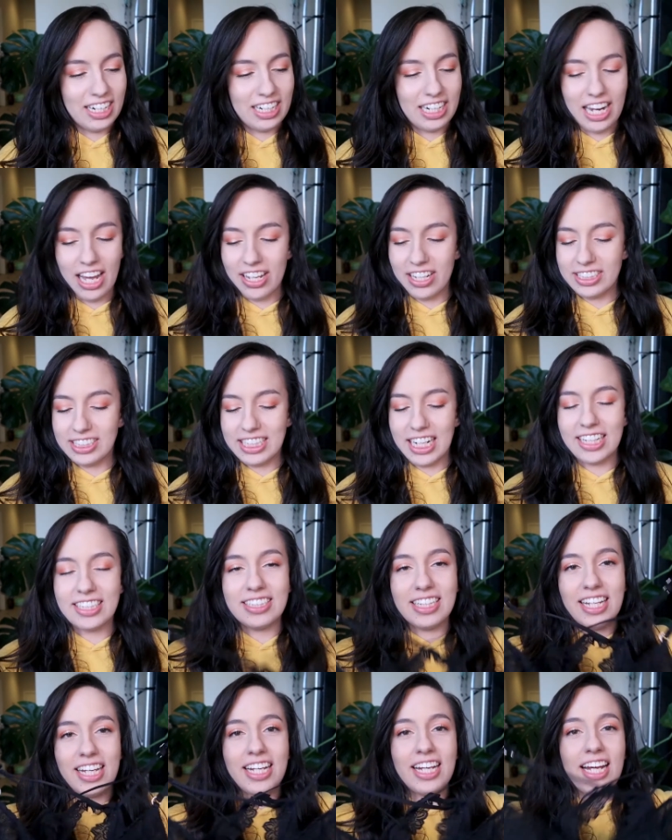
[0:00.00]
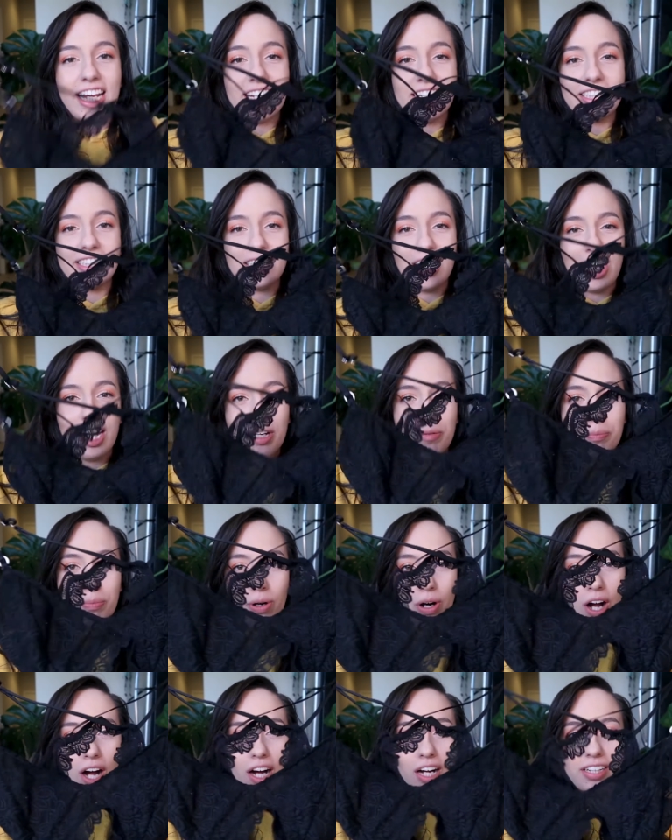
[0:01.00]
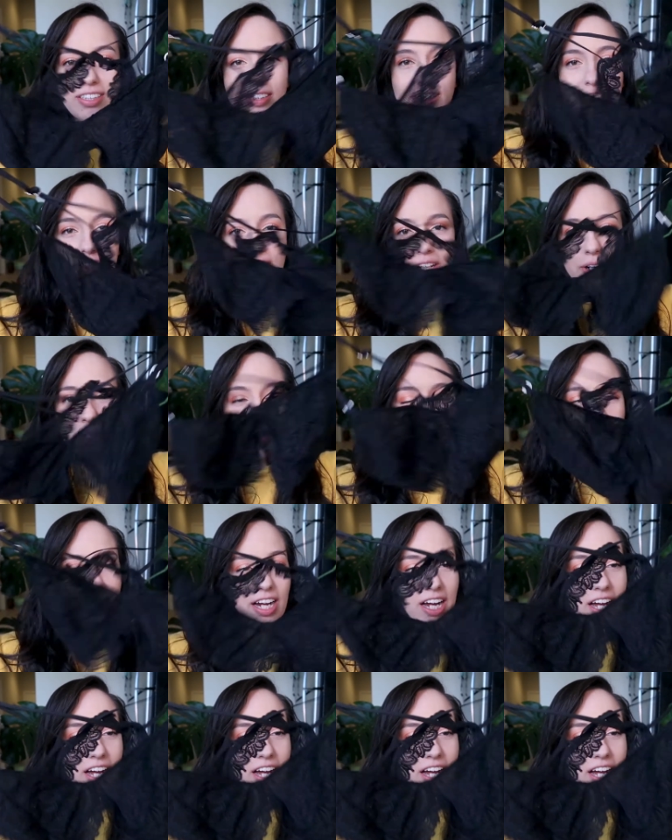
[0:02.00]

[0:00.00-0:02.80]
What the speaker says: Now this next thing is a bra. So I